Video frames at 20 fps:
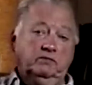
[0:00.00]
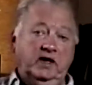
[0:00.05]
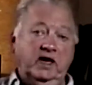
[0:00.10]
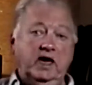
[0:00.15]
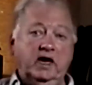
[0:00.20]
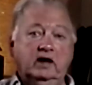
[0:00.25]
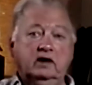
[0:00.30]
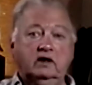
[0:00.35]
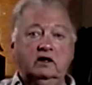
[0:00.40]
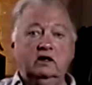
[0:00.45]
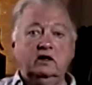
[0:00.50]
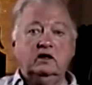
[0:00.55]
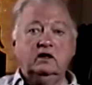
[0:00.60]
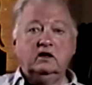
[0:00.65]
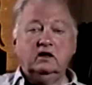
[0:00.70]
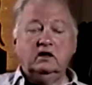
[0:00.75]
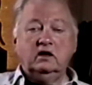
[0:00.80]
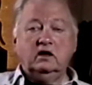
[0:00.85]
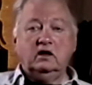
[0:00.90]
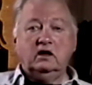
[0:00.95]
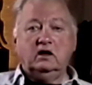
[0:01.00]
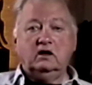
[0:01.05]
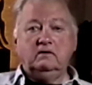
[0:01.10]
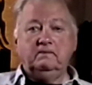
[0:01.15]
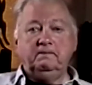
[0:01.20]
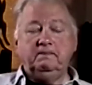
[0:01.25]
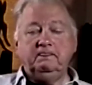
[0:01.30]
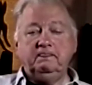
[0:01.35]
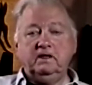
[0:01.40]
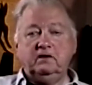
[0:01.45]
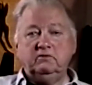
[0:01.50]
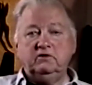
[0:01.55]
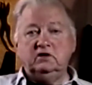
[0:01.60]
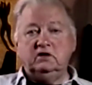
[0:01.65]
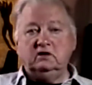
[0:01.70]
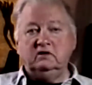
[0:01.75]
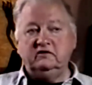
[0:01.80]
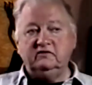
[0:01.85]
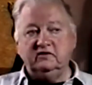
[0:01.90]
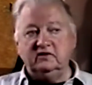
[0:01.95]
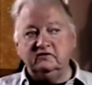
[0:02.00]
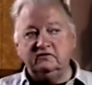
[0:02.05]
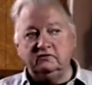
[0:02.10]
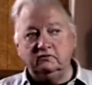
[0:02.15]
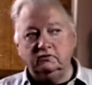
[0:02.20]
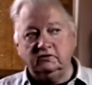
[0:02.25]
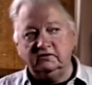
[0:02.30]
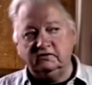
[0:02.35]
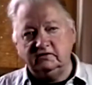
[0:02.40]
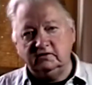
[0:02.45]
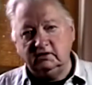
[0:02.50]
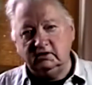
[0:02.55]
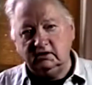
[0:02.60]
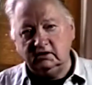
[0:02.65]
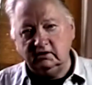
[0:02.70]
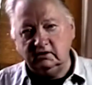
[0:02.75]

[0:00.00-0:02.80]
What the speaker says: back. I mean, in a sense, it was,